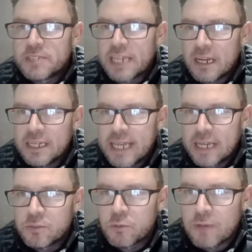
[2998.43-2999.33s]
Secondly,
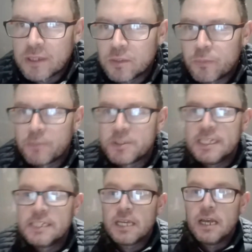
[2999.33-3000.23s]
tenants will run to
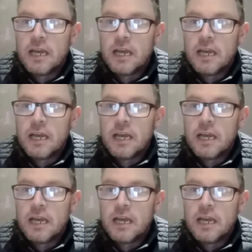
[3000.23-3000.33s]
properties.